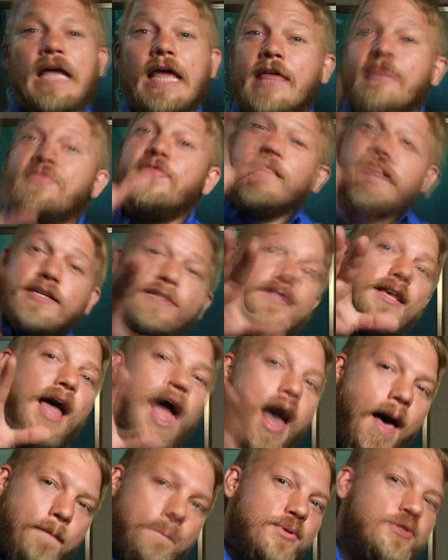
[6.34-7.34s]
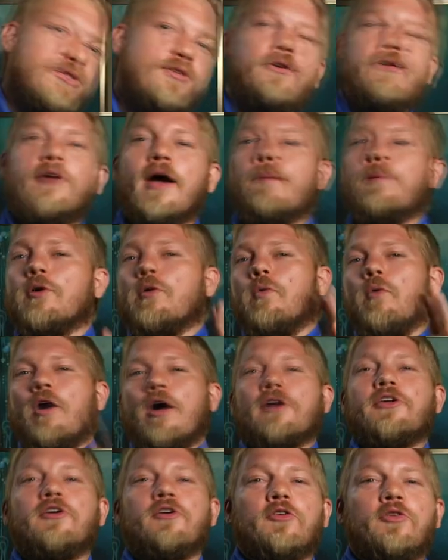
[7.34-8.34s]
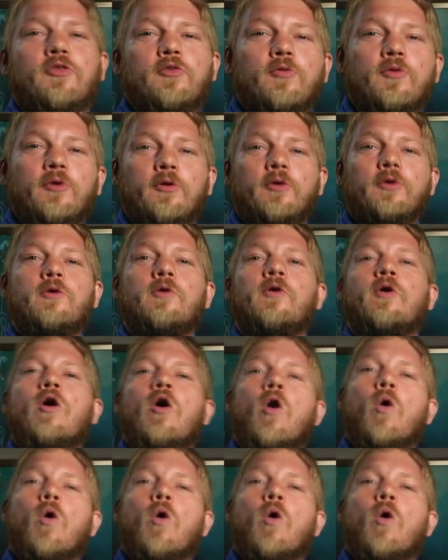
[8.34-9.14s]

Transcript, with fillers: In this episode, I'm going to walk you through